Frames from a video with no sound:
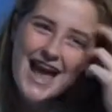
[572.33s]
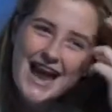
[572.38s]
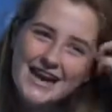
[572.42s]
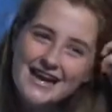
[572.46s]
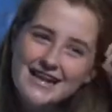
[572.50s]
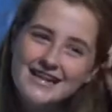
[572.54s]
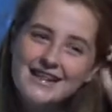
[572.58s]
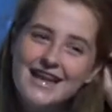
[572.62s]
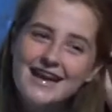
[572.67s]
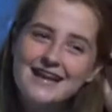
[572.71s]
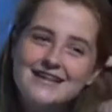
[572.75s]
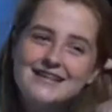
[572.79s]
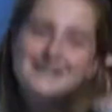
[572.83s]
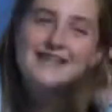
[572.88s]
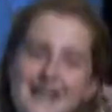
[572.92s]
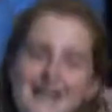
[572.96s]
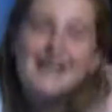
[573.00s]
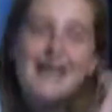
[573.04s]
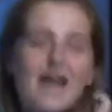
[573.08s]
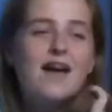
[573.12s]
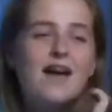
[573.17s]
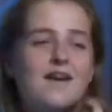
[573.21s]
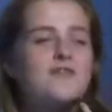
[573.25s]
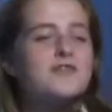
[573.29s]
And I'd like to thank
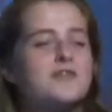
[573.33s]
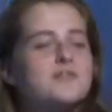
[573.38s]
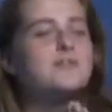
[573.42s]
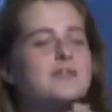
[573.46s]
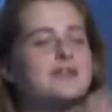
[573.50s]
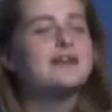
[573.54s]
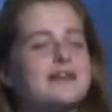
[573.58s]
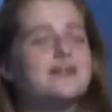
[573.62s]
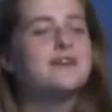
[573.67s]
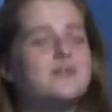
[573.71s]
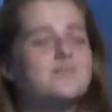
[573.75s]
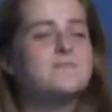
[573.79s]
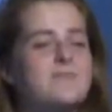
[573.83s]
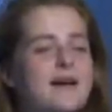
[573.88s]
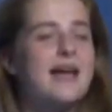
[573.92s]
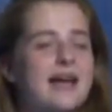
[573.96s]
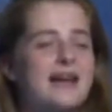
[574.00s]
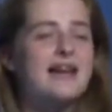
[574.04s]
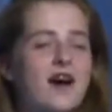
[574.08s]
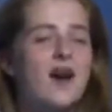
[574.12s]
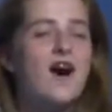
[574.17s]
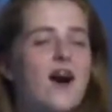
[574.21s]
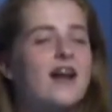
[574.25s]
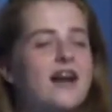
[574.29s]
everyone who made
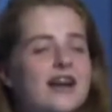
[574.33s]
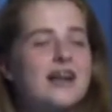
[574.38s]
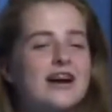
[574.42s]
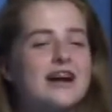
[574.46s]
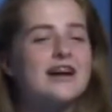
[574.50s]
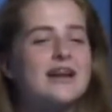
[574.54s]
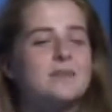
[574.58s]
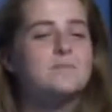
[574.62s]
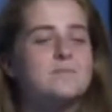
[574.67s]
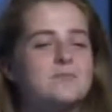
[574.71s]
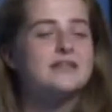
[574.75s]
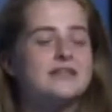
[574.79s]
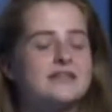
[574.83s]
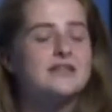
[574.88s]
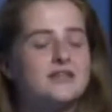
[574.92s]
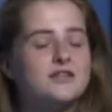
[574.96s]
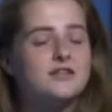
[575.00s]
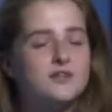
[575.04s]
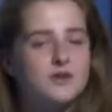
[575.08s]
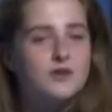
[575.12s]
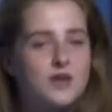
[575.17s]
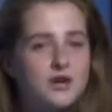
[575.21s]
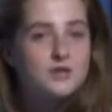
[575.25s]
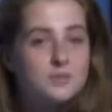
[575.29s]
On Air at N B C
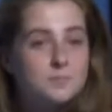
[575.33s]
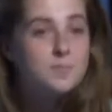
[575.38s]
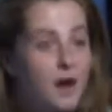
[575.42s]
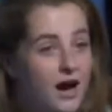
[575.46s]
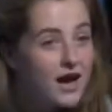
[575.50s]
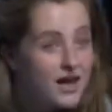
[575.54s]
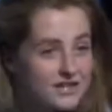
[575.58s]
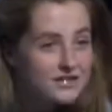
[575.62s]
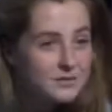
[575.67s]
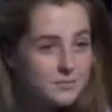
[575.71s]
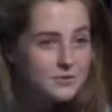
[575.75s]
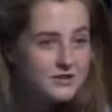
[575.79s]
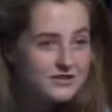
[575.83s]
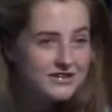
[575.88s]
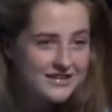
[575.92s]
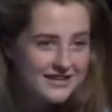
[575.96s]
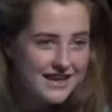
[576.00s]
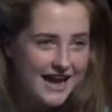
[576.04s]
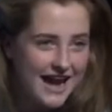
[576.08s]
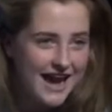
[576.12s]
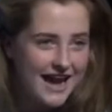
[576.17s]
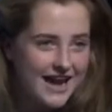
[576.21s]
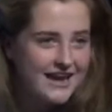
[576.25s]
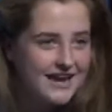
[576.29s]
Studios possible
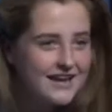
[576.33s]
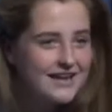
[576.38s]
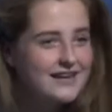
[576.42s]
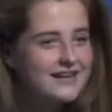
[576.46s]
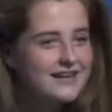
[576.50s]
today.